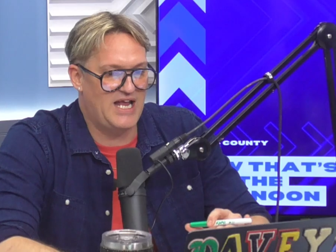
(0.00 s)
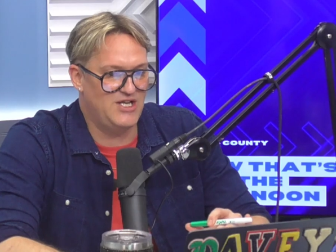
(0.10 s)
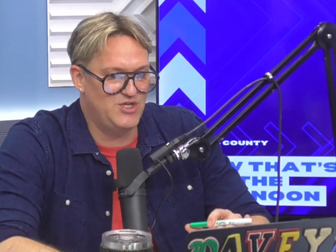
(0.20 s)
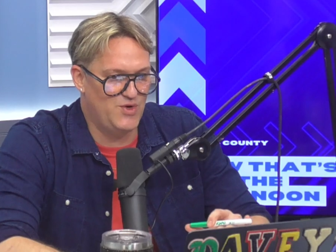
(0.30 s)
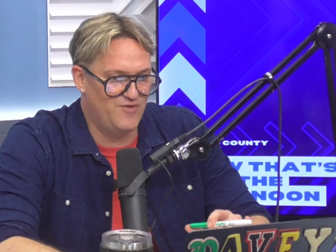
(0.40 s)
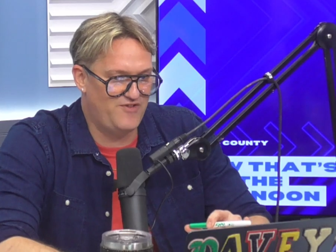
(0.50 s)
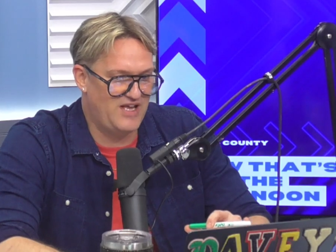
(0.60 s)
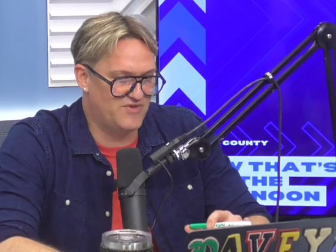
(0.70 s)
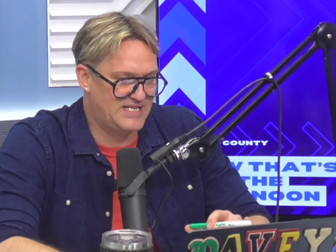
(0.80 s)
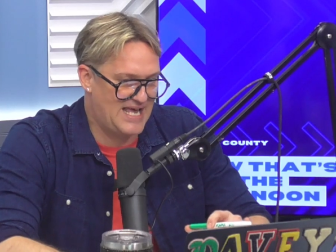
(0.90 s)
new
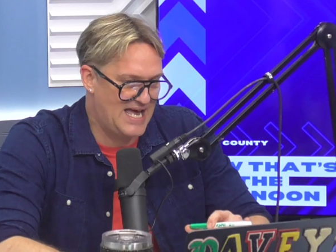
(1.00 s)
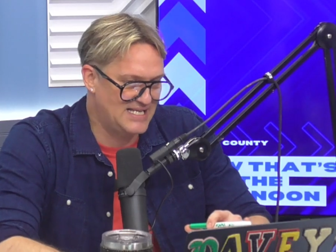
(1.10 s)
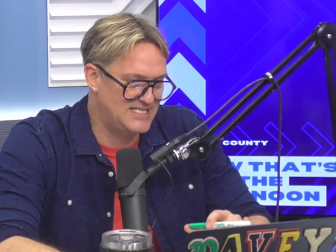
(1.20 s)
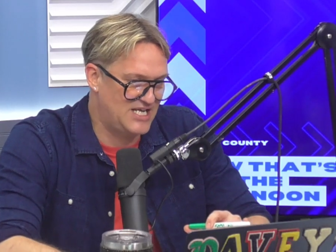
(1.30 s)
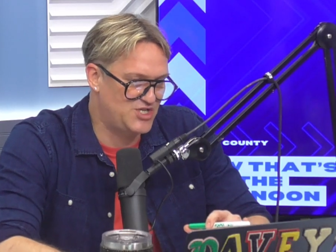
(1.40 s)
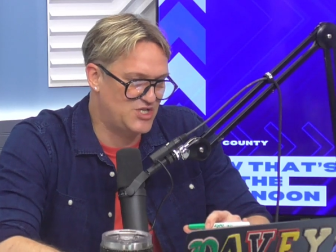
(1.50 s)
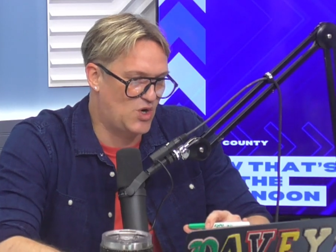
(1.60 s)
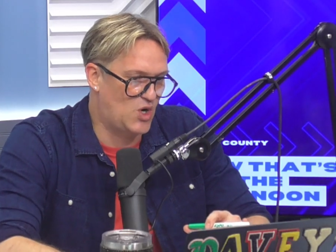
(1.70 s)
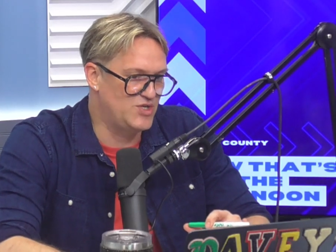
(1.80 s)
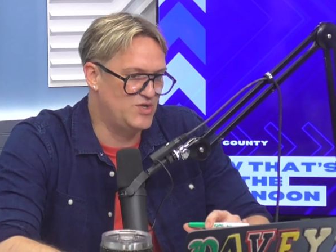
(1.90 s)
favorite gas station
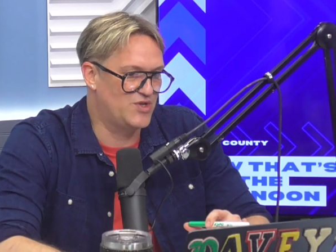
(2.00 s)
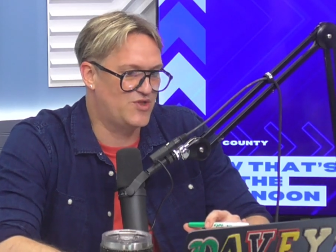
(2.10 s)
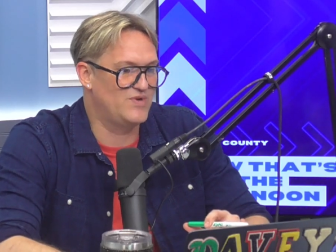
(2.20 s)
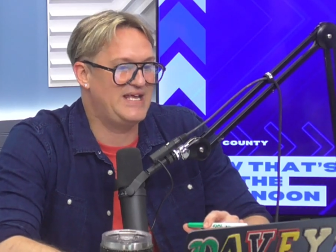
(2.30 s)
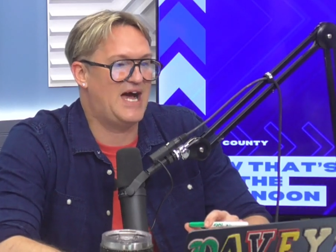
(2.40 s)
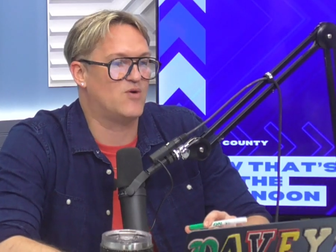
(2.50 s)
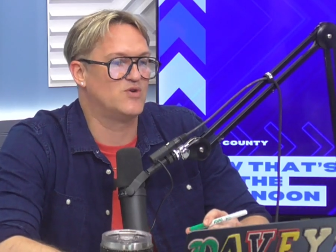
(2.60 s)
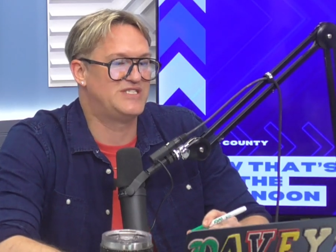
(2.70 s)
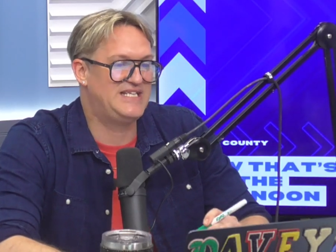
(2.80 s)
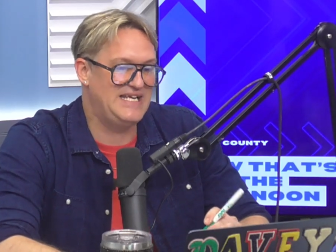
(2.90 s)
on your
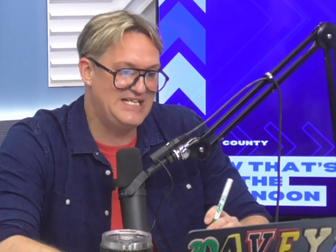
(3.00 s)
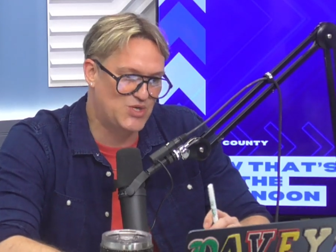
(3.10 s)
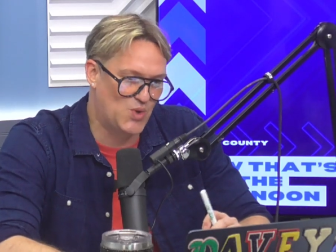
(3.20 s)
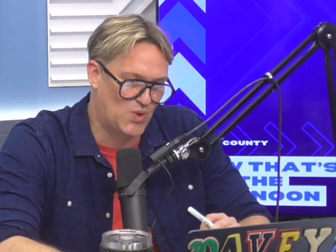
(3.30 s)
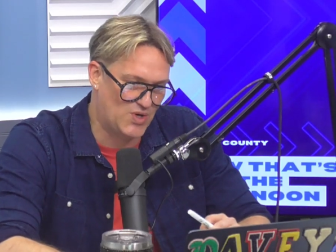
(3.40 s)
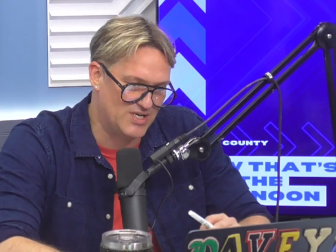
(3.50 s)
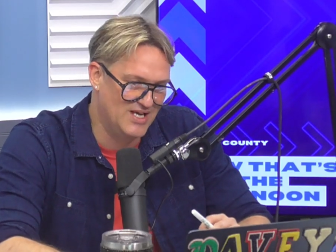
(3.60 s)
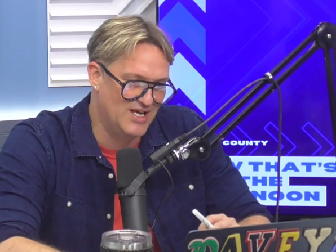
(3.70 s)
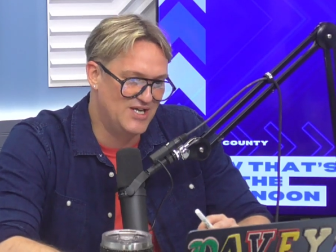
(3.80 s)
3-hour detour.